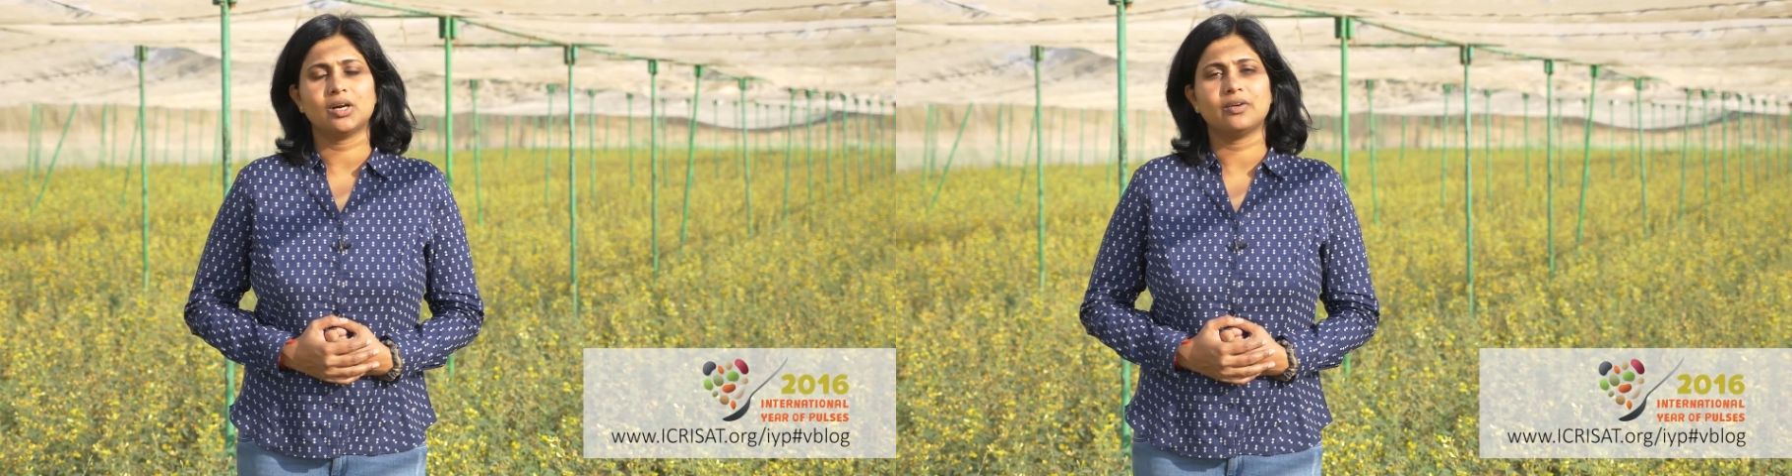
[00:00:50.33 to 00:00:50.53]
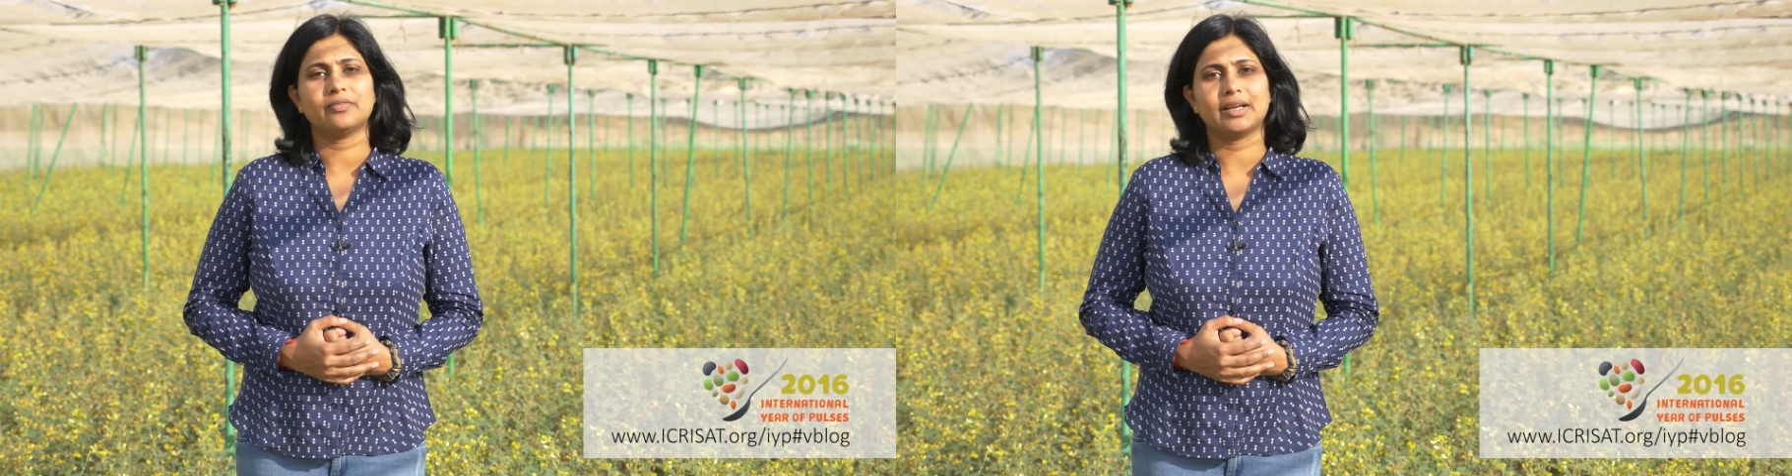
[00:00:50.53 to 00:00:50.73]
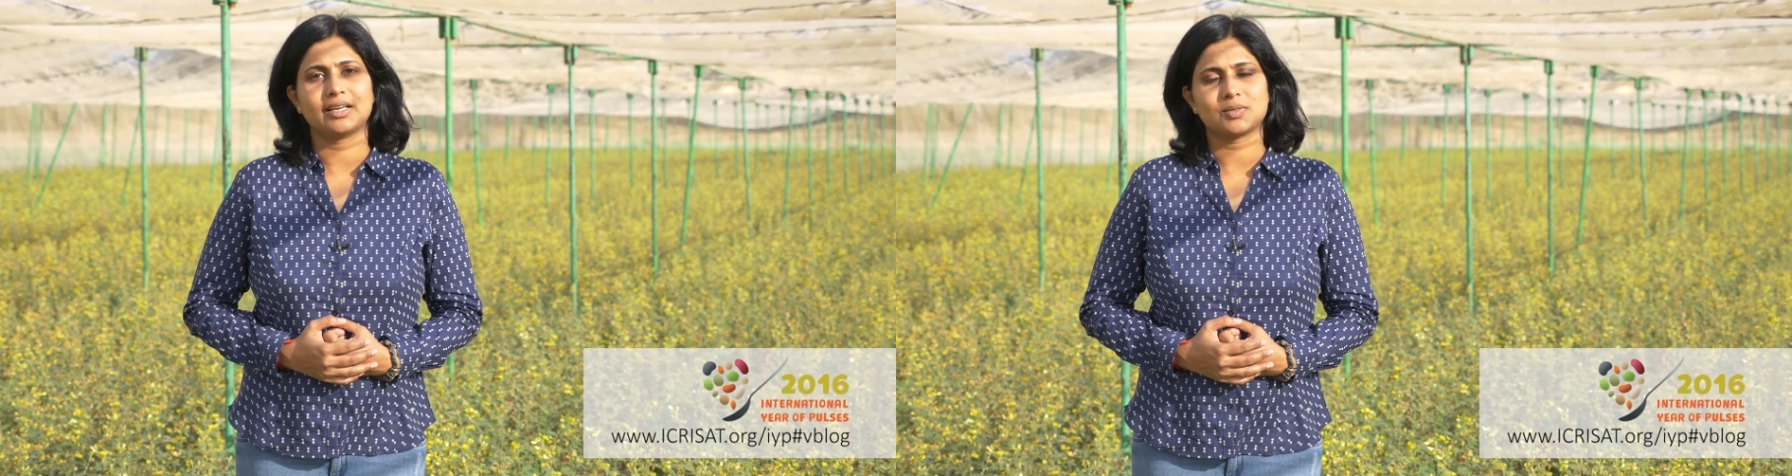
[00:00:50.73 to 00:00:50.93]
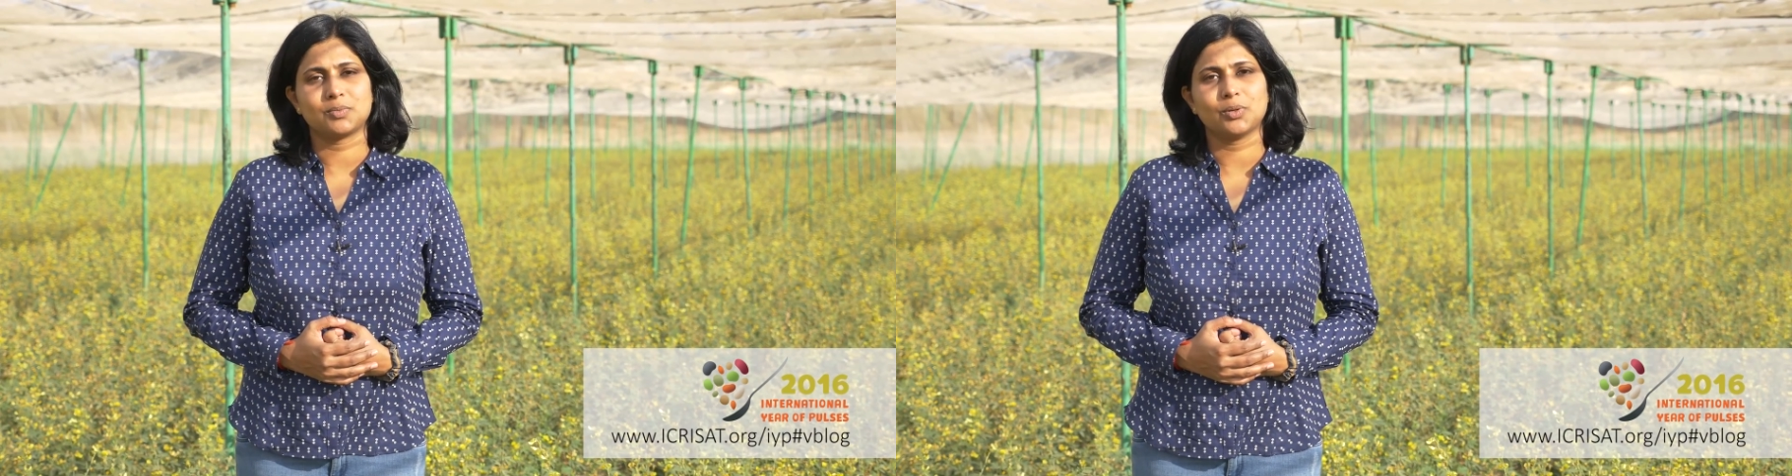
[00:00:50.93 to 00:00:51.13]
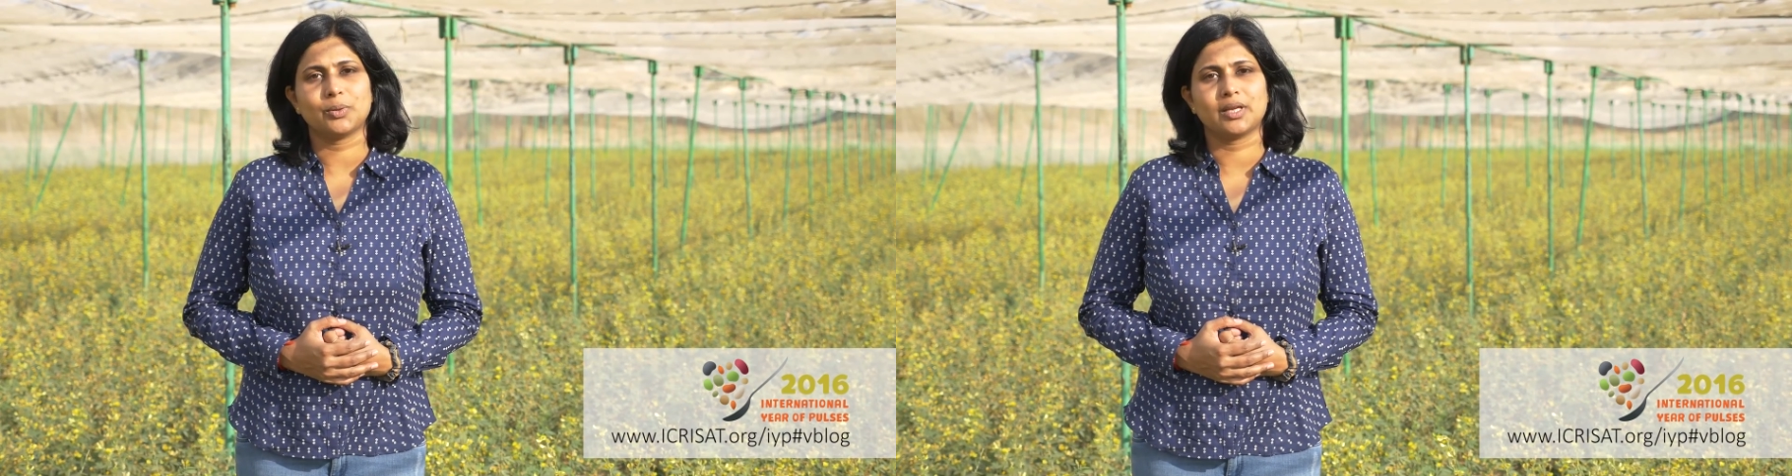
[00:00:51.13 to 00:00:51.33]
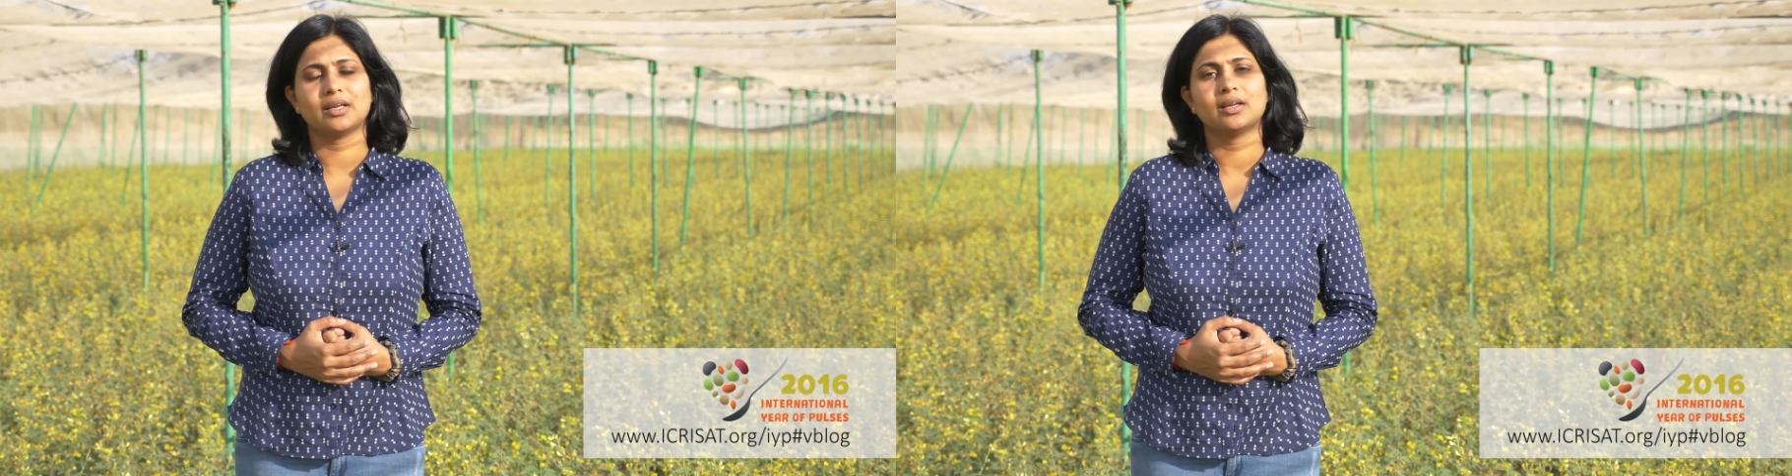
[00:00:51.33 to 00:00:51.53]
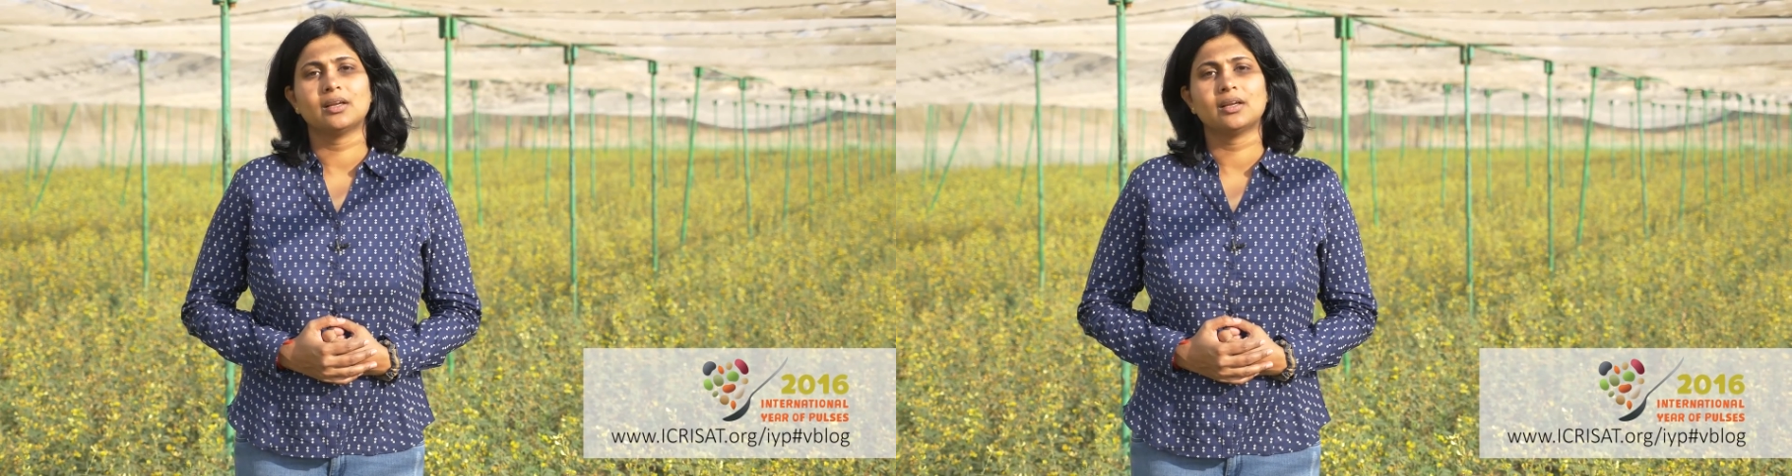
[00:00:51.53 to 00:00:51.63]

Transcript: of exploring